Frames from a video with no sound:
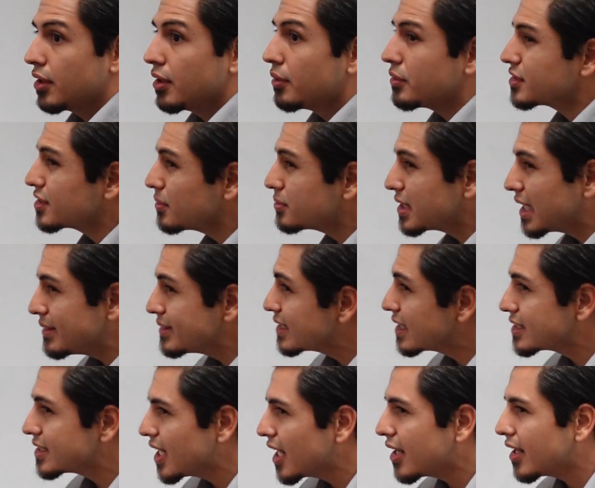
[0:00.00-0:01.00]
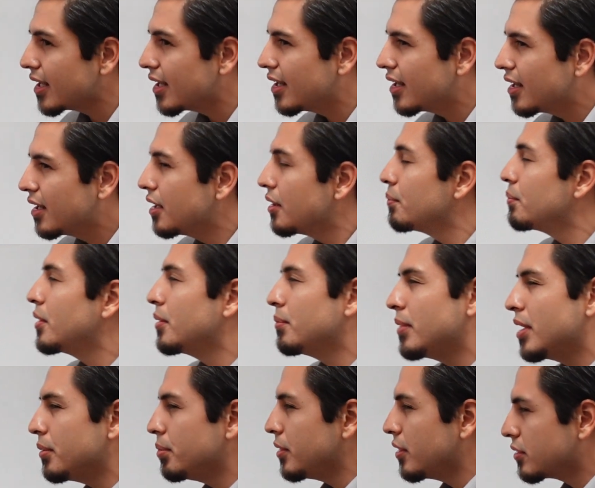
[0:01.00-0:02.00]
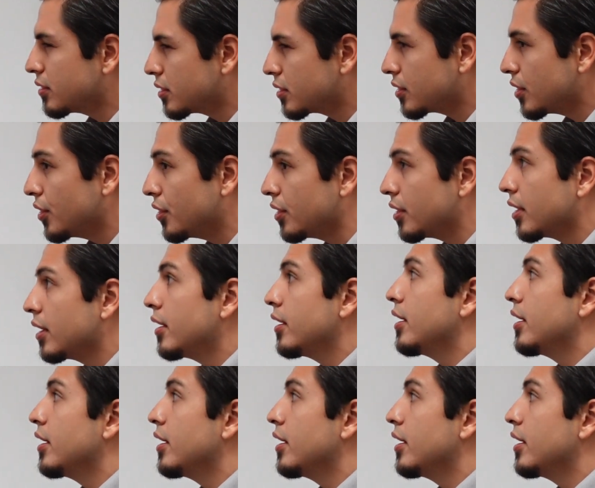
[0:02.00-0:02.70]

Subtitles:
Sometimes the second, but maybe on the third.